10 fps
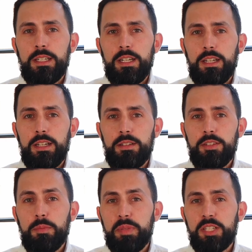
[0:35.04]

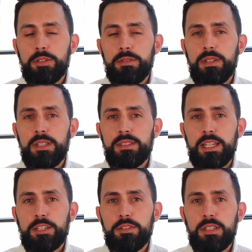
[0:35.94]
The picture is
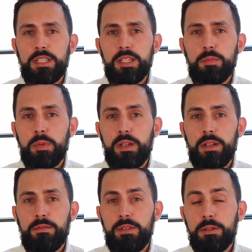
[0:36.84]
actually
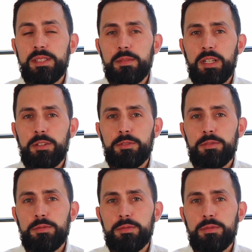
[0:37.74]
very
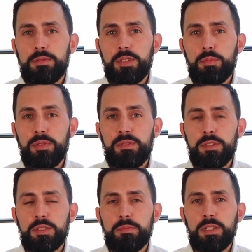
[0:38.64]
similar to the
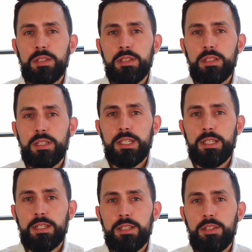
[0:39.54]
previous month.
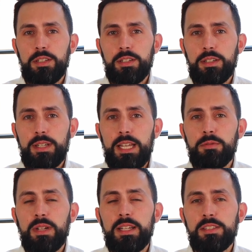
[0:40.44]
The
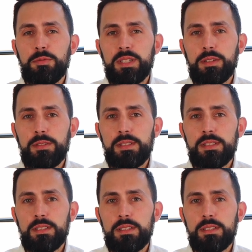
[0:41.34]
annualized return
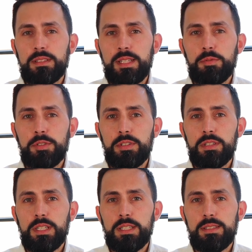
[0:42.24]
since
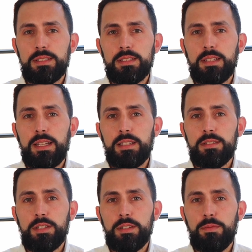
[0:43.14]
inception is still
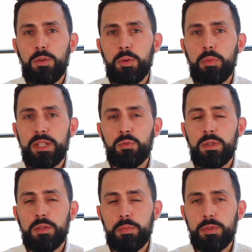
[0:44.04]
at
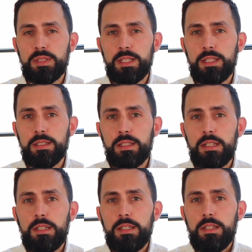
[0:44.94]

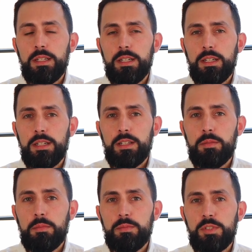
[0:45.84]
4.1%.